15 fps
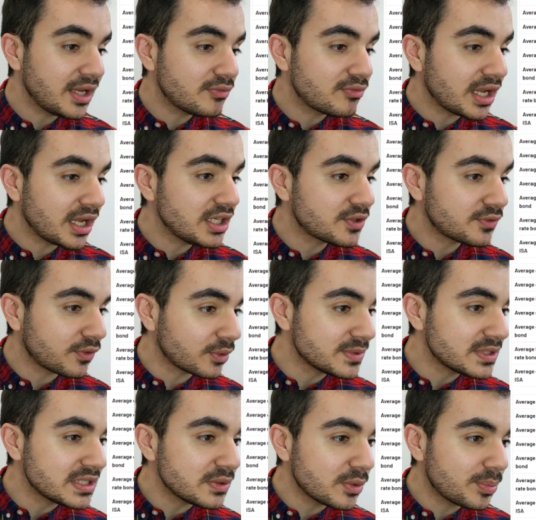they range from
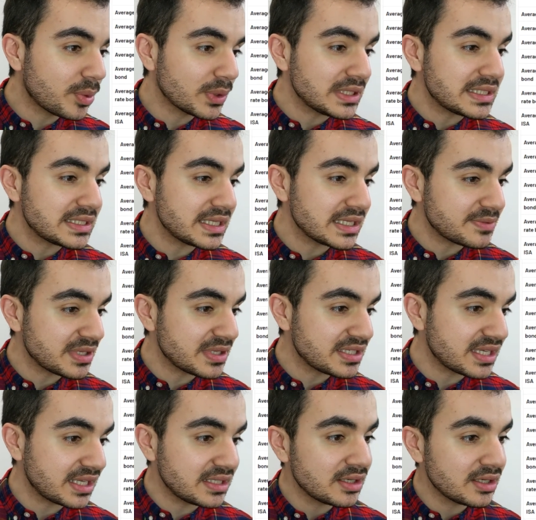
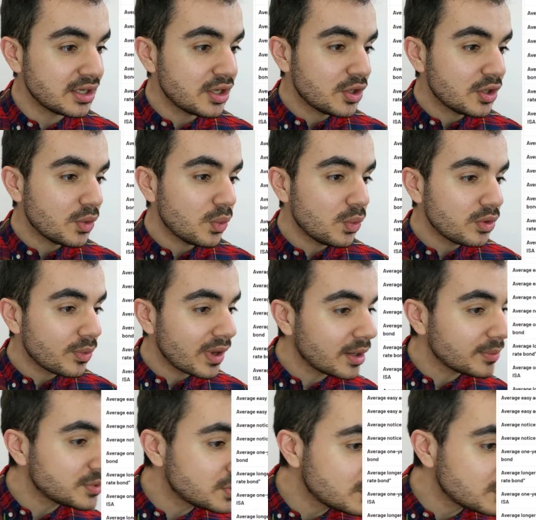0.6% all the way up